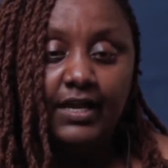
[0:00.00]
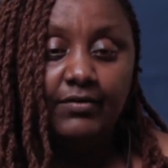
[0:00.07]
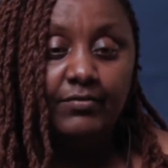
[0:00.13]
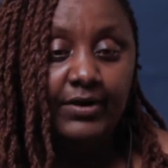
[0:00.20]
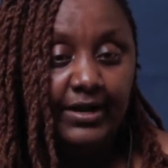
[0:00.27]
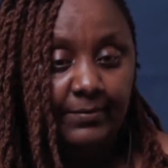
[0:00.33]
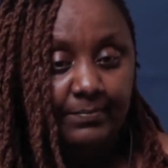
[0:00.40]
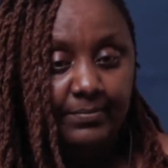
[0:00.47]

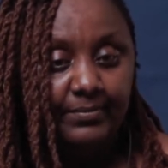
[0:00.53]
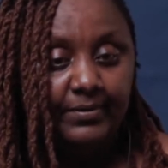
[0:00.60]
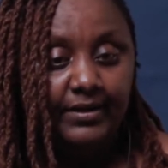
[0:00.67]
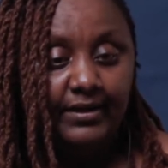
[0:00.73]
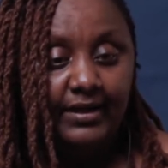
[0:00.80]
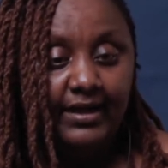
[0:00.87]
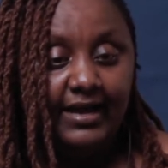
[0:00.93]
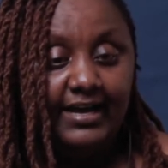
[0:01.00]
rape
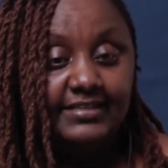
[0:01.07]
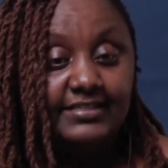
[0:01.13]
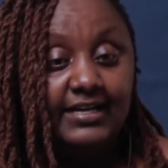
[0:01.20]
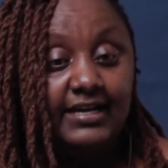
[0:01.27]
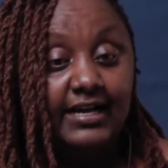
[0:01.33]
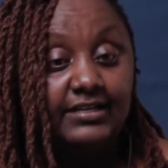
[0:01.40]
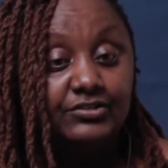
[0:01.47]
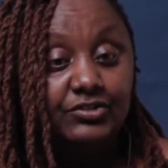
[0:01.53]
as a
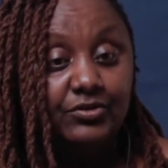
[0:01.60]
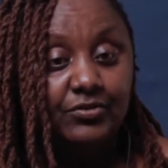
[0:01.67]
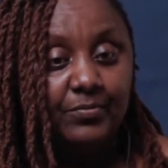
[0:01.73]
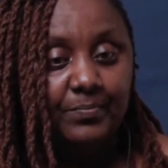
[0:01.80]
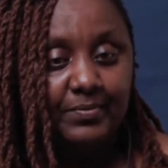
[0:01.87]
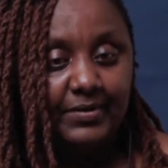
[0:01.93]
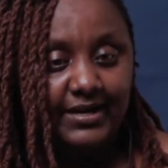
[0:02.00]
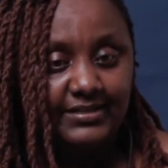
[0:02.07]
cultural
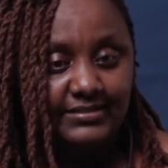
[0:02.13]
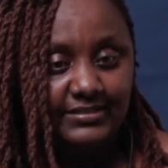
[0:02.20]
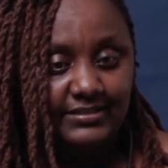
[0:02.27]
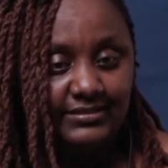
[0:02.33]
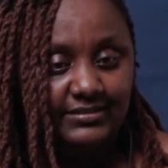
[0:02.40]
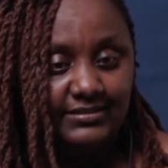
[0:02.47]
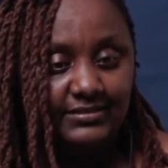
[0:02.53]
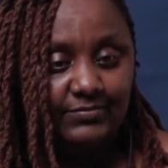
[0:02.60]
practice,